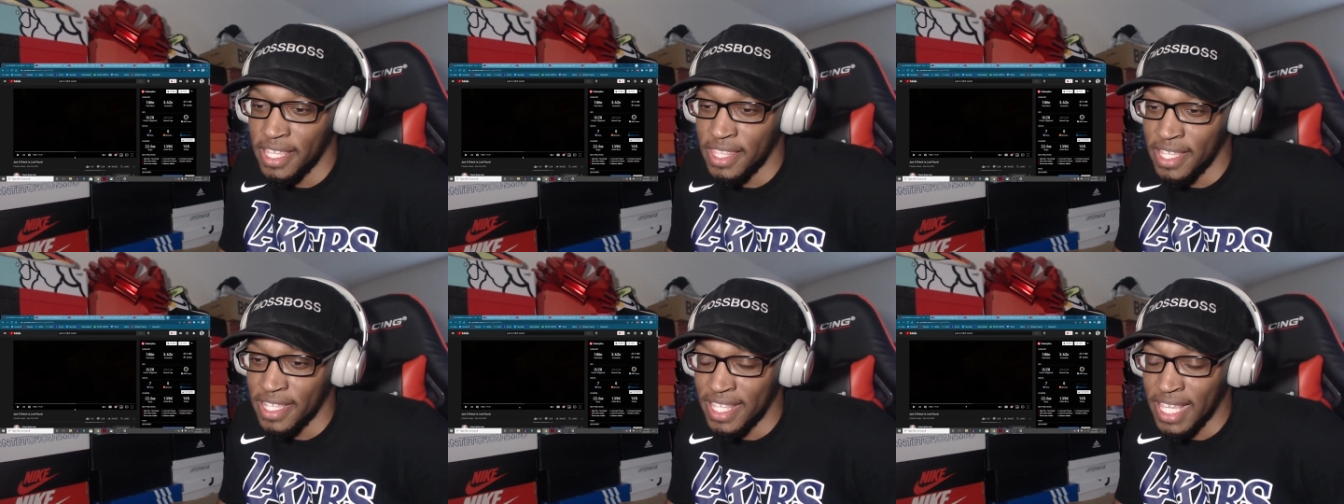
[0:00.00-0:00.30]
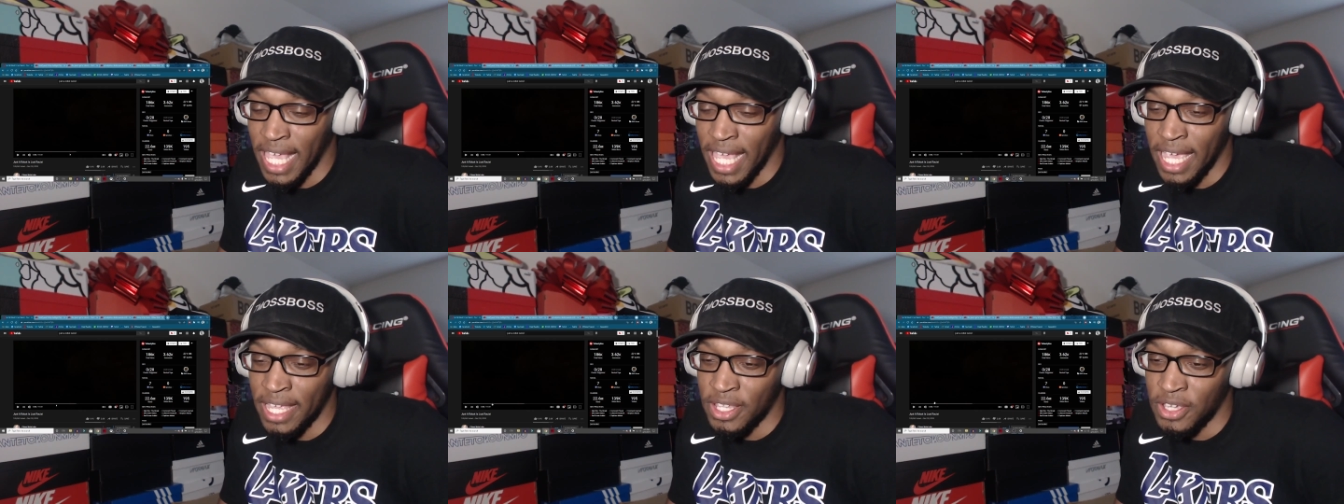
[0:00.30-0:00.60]
the
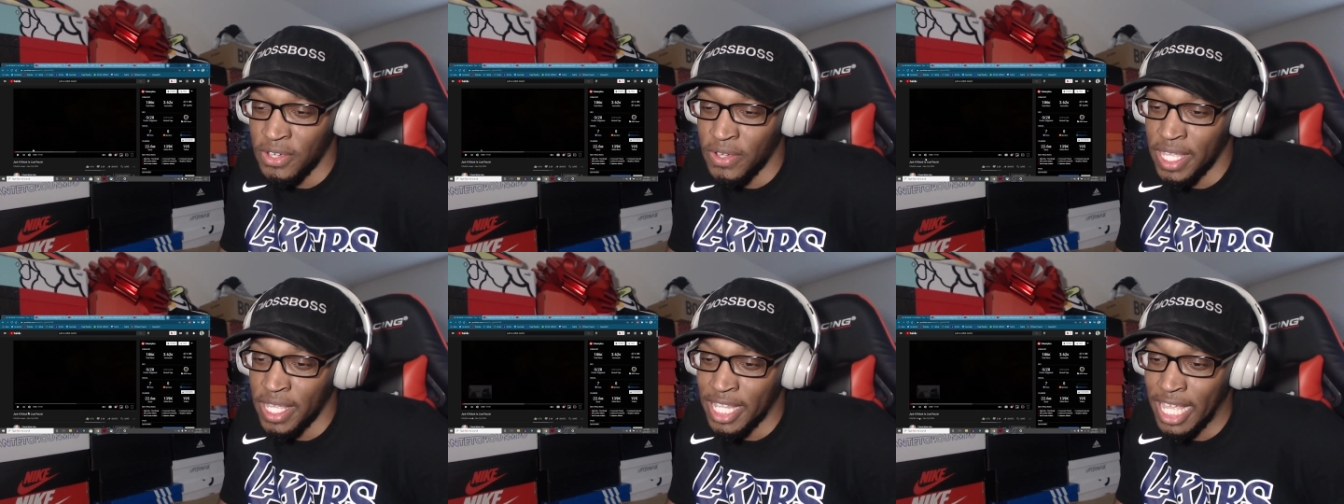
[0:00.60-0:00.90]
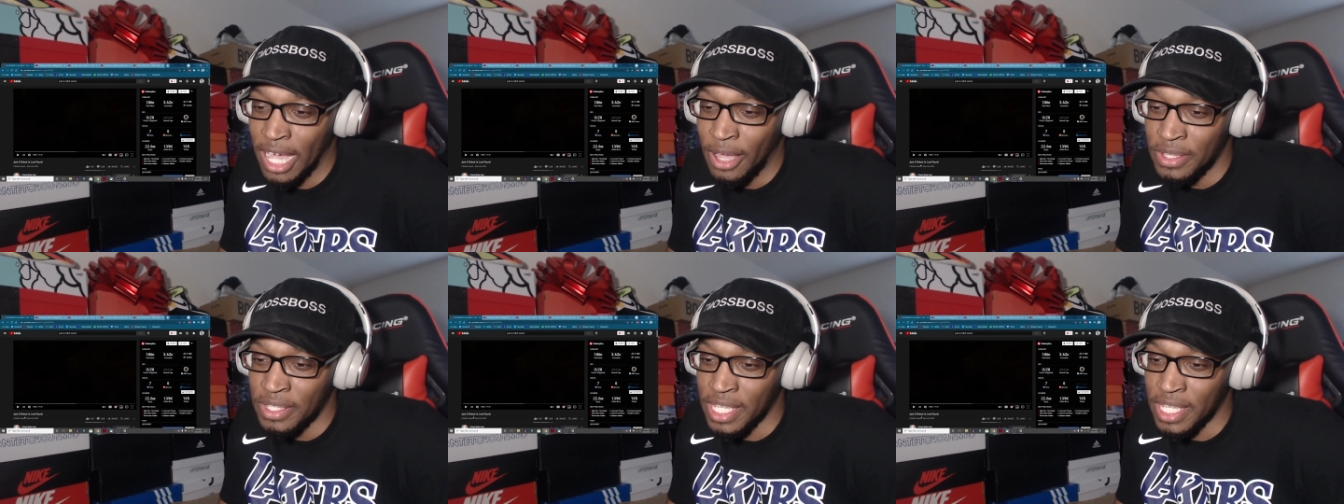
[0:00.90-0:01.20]
title and
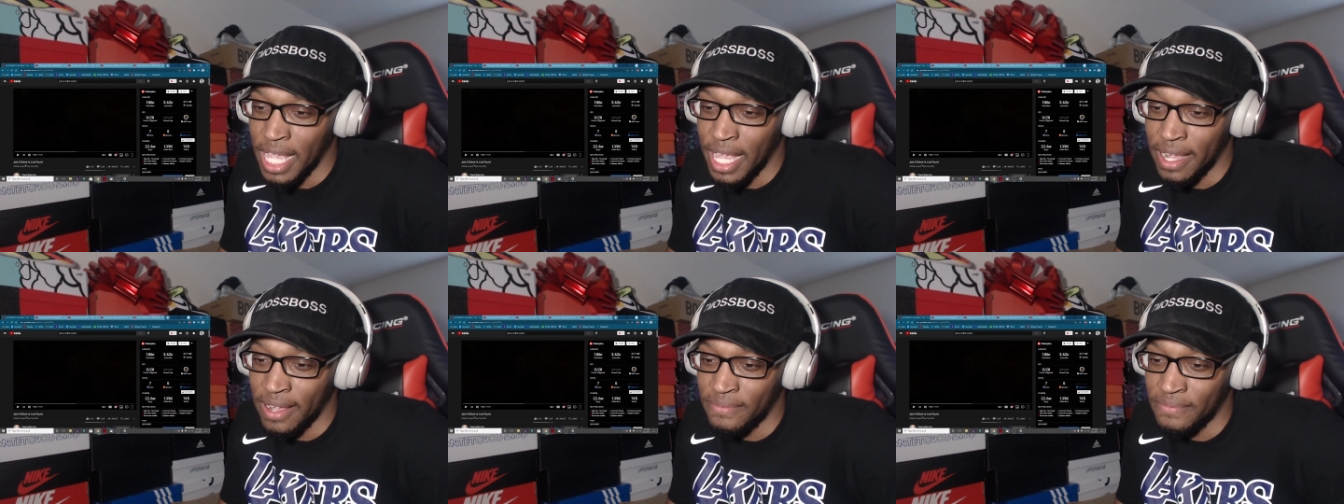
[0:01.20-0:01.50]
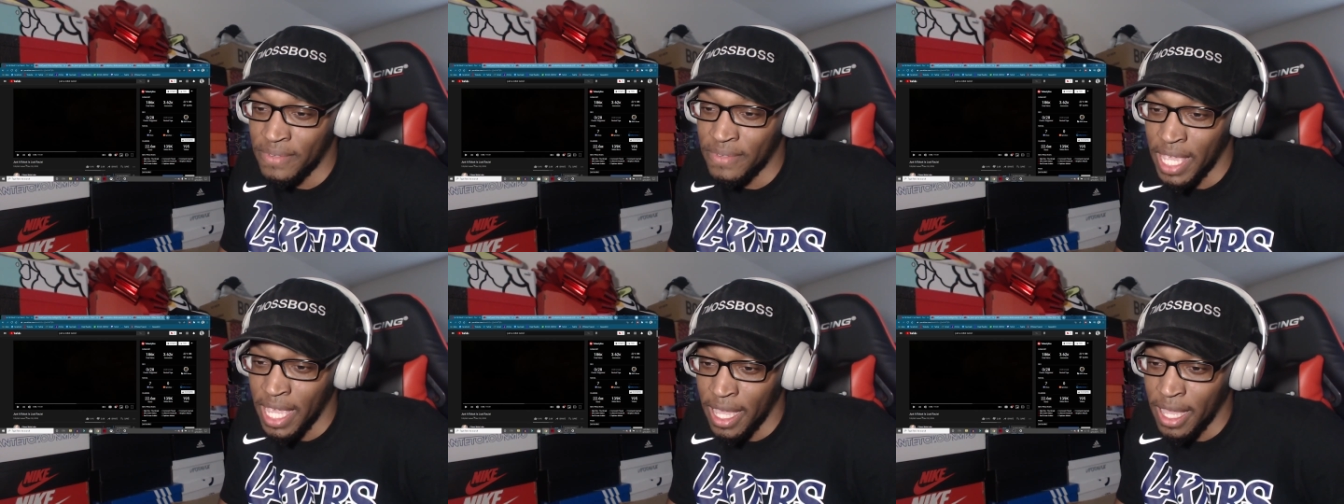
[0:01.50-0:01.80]
I was like,
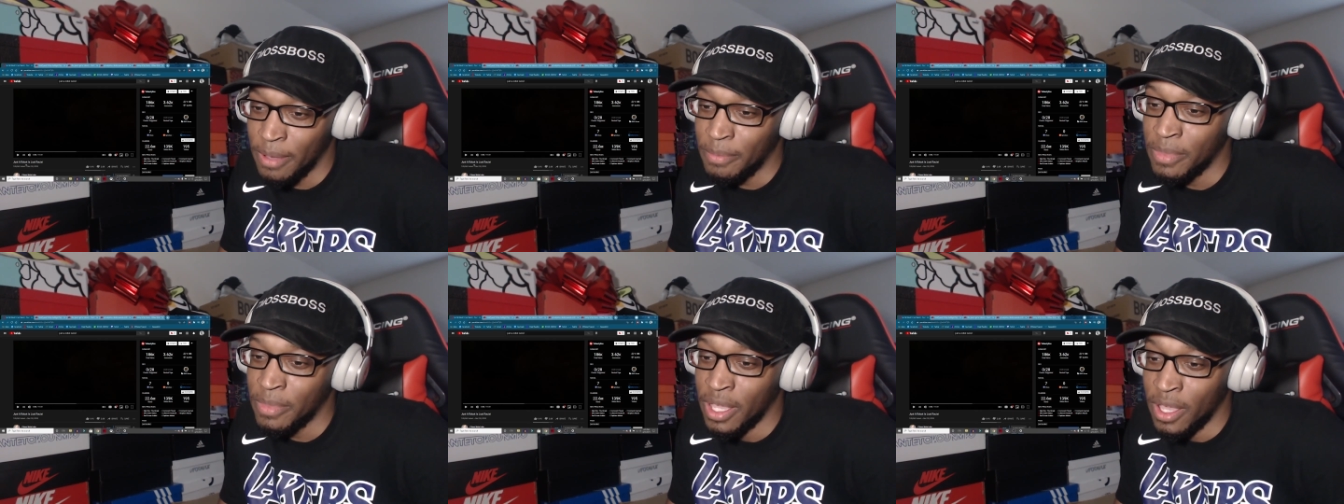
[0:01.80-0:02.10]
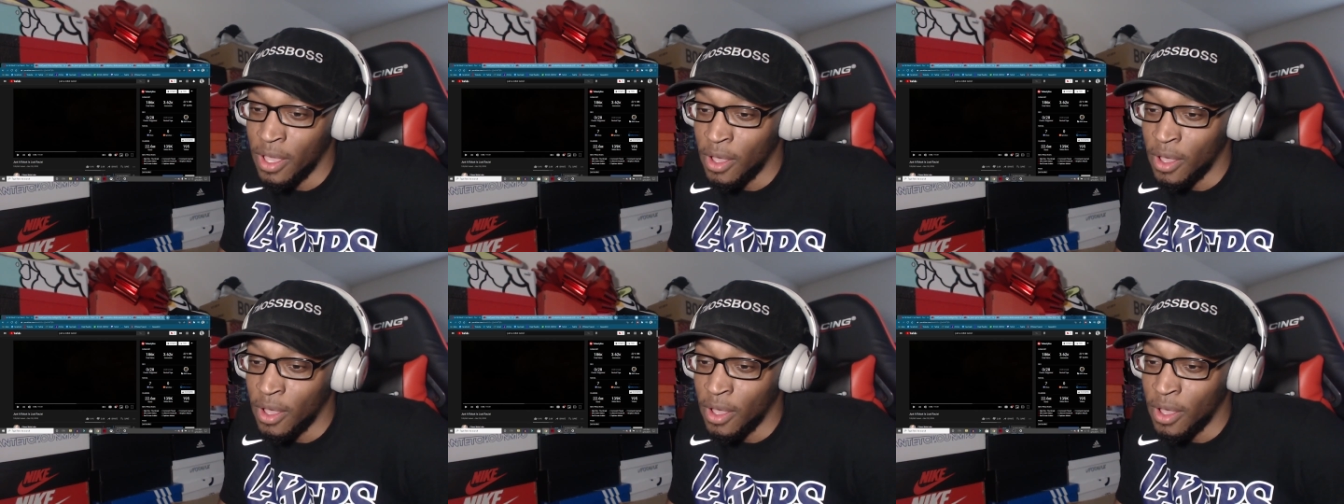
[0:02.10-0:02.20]
fam,